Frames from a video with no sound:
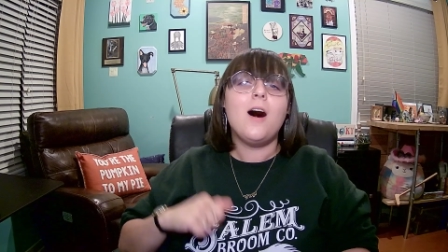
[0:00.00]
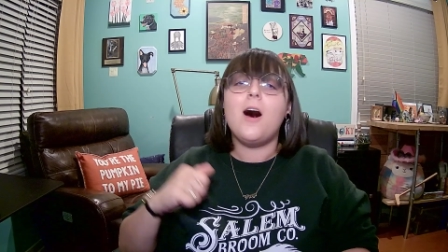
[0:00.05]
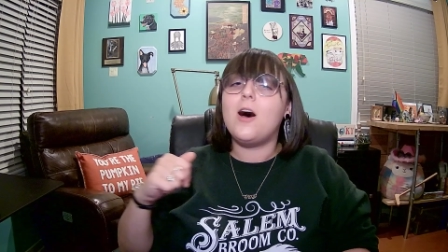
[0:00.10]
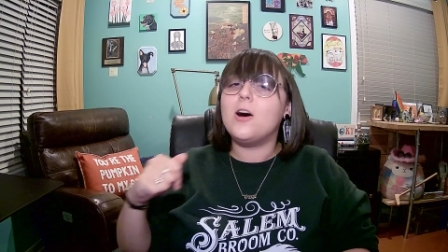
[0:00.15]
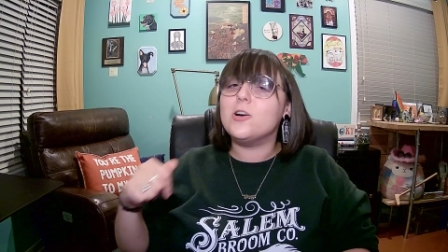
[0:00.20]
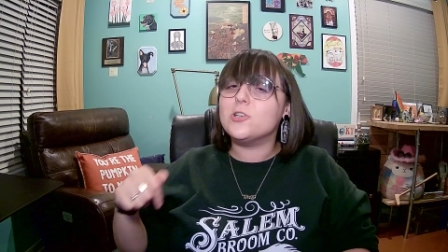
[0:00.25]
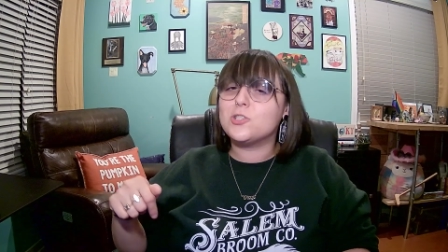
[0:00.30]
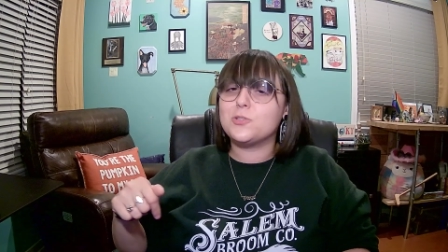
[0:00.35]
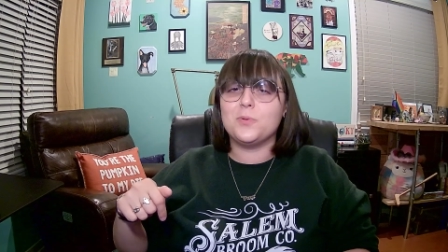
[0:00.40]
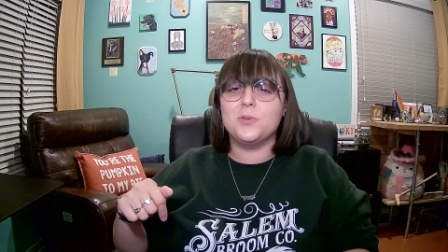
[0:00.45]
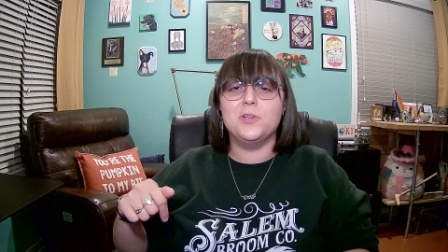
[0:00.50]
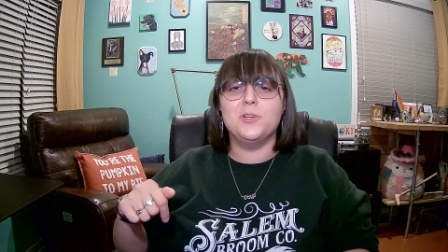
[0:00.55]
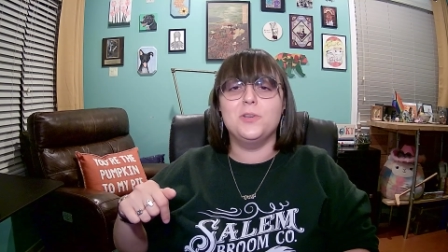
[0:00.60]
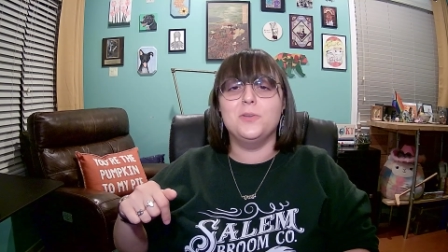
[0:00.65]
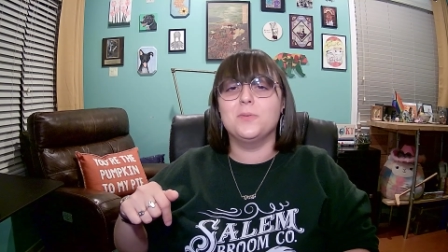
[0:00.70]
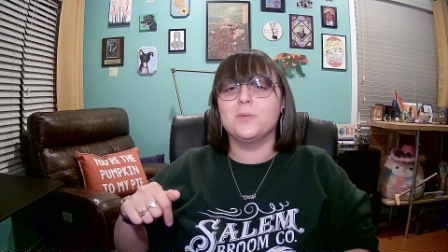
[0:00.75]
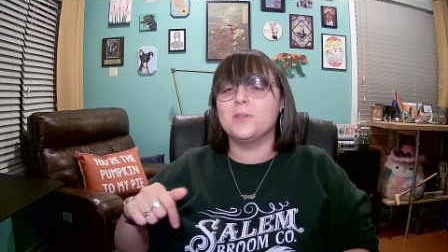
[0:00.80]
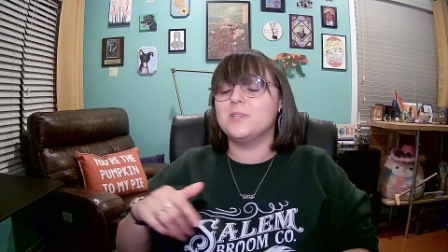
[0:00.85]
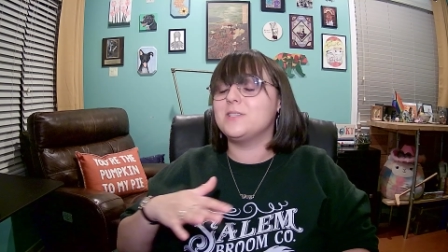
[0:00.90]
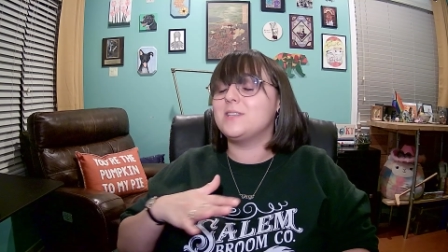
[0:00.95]

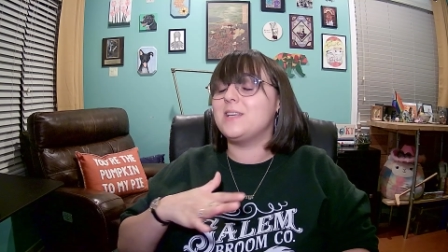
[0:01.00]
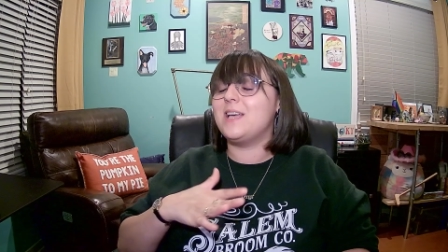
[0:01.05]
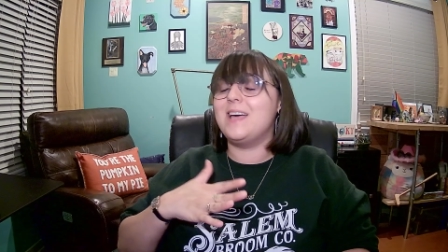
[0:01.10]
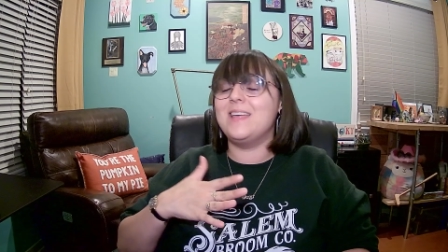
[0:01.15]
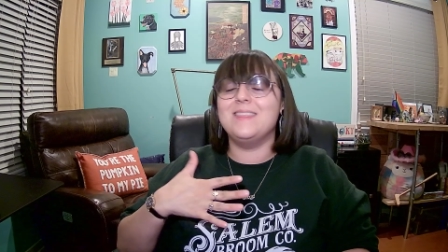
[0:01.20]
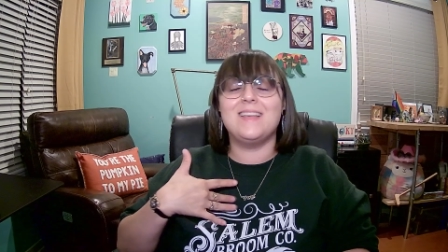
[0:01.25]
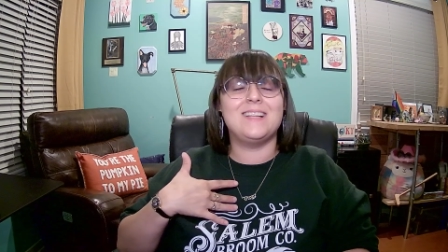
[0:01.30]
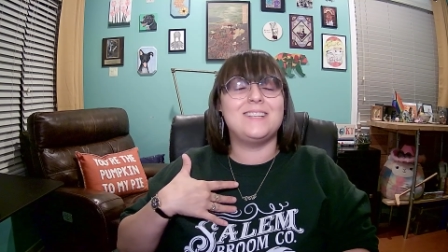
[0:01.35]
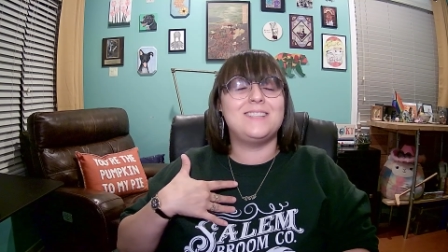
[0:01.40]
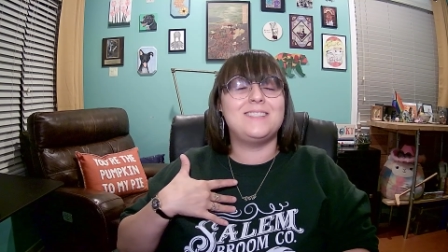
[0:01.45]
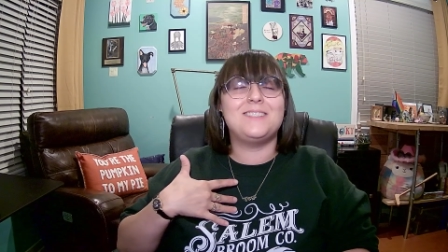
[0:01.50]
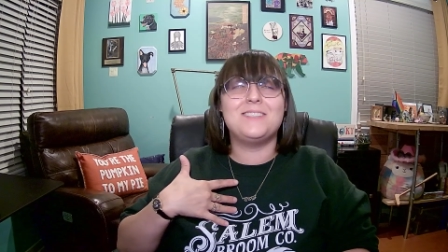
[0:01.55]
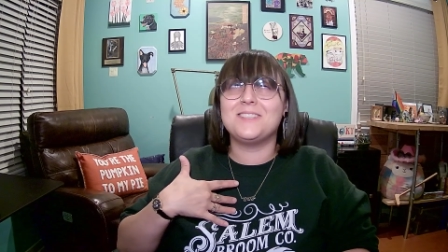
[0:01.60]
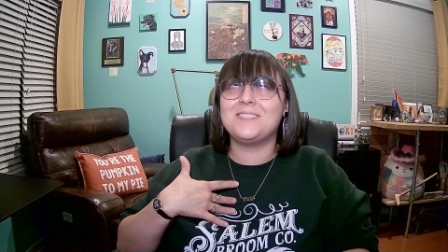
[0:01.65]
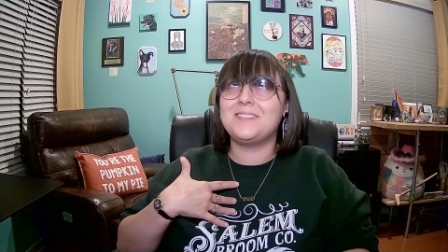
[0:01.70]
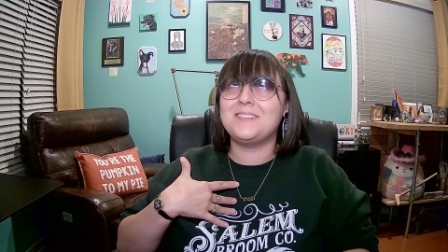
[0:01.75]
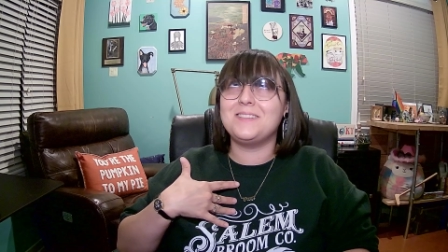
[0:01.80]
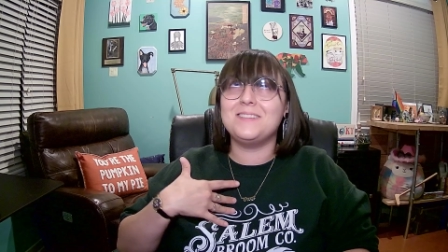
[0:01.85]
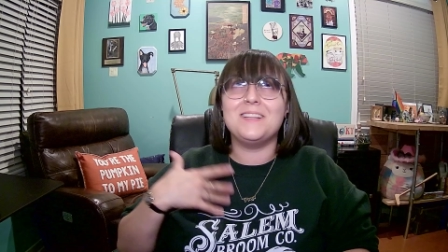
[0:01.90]
entrepreneurs, and that's just,